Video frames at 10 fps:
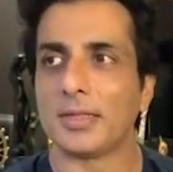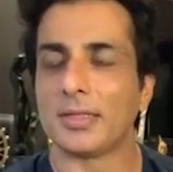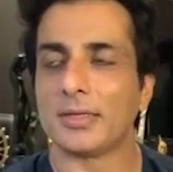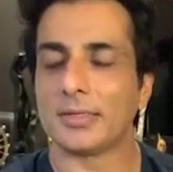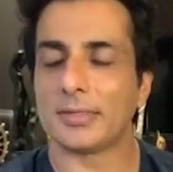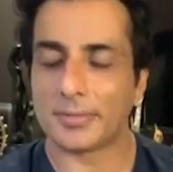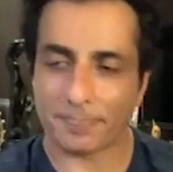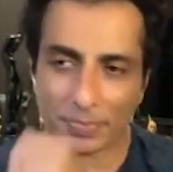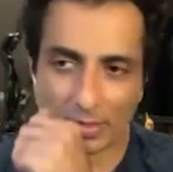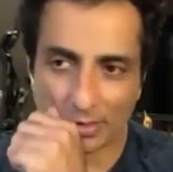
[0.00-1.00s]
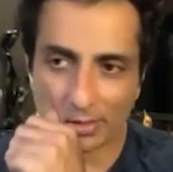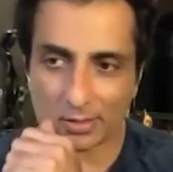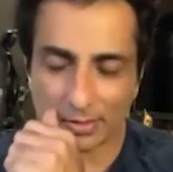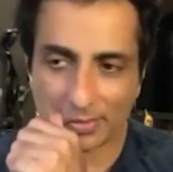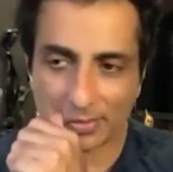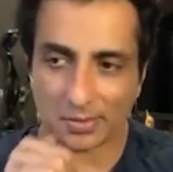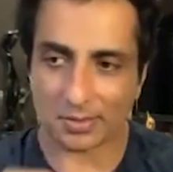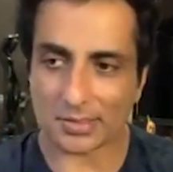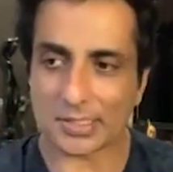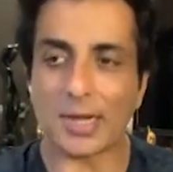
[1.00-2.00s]
the
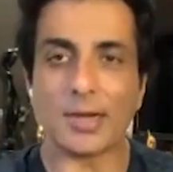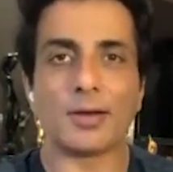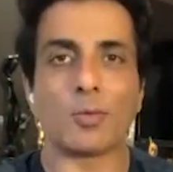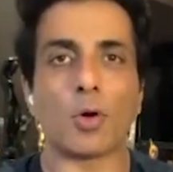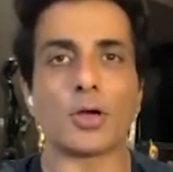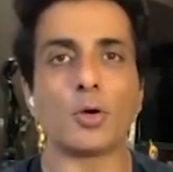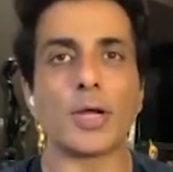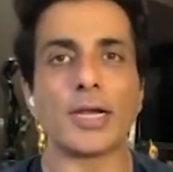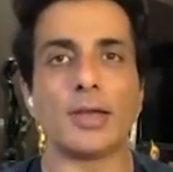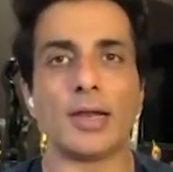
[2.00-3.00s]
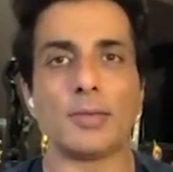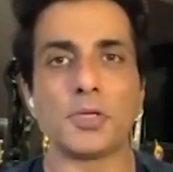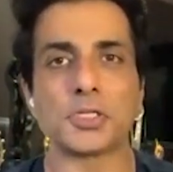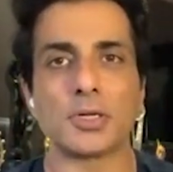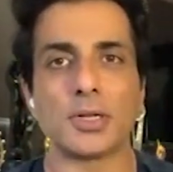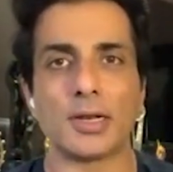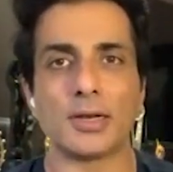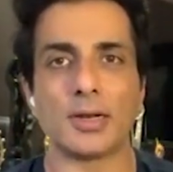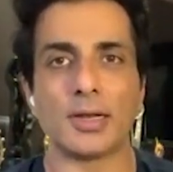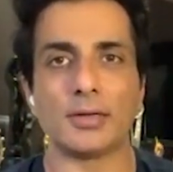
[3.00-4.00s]
son wanted to get admission in
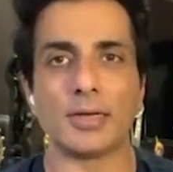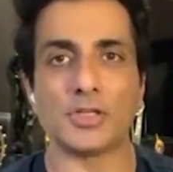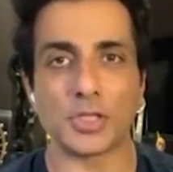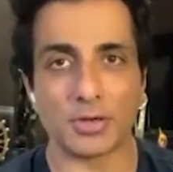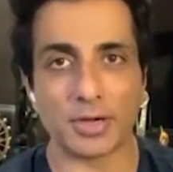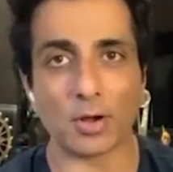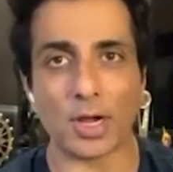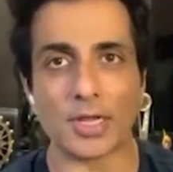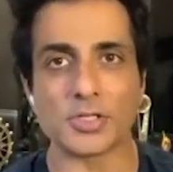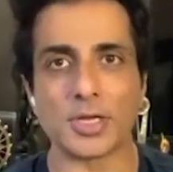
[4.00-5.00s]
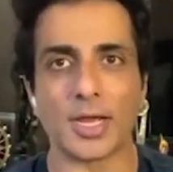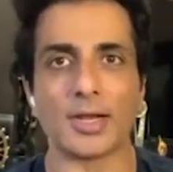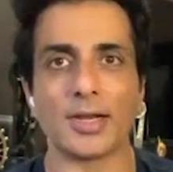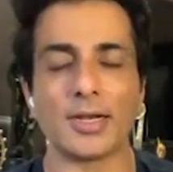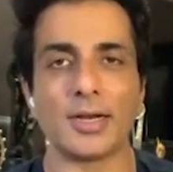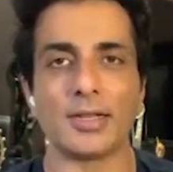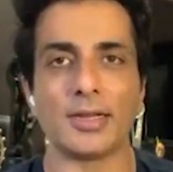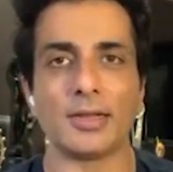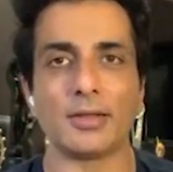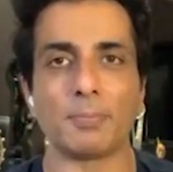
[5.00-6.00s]
an engineering college, and
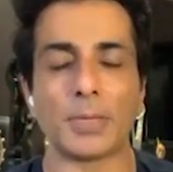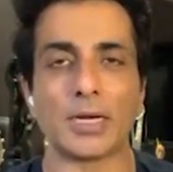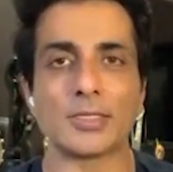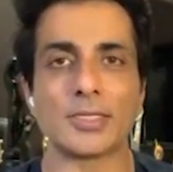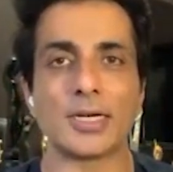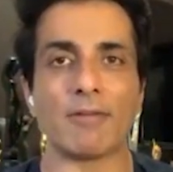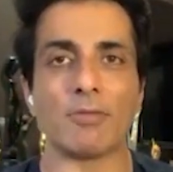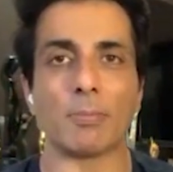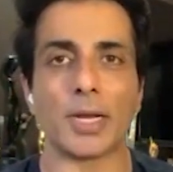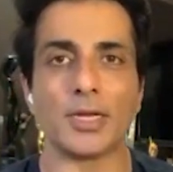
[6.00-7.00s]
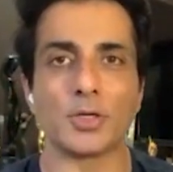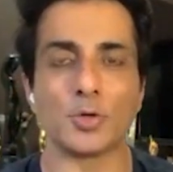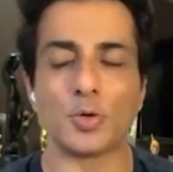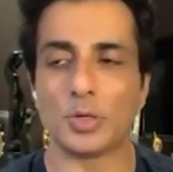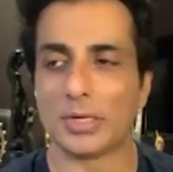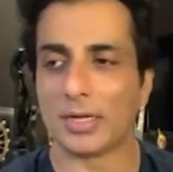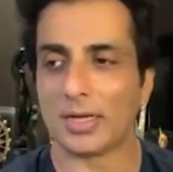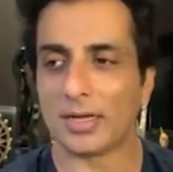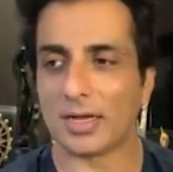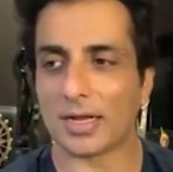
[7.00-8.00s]
their parents didn't have the money to
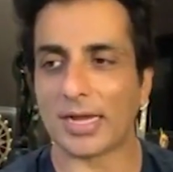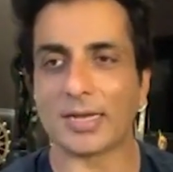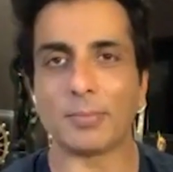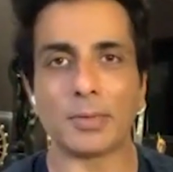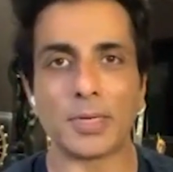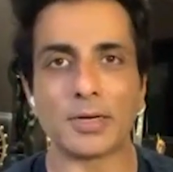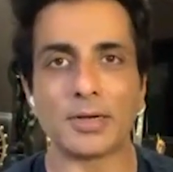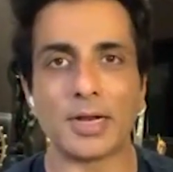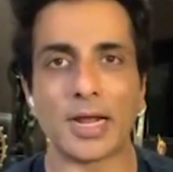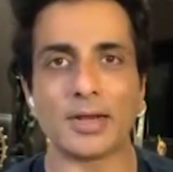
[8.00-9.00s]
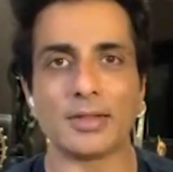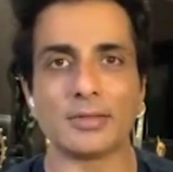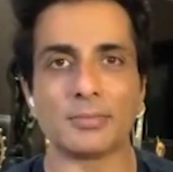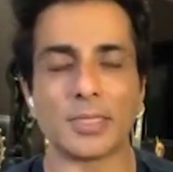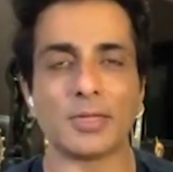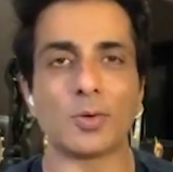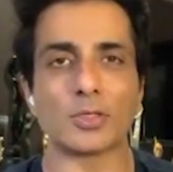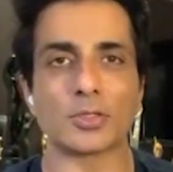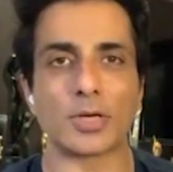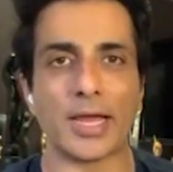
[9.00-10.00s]
get him admitted. And the mother
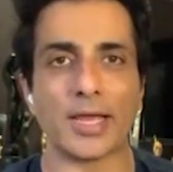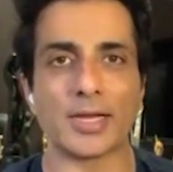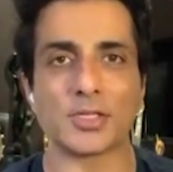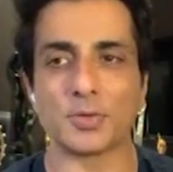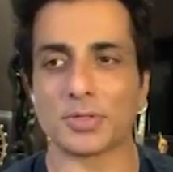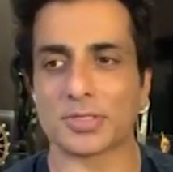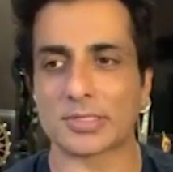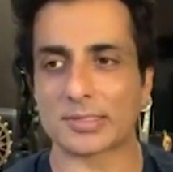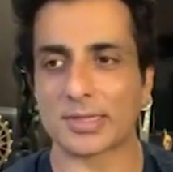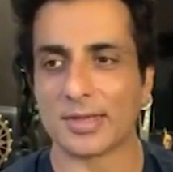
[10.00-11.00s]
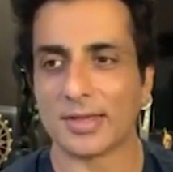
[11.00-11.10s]
was crying, and she was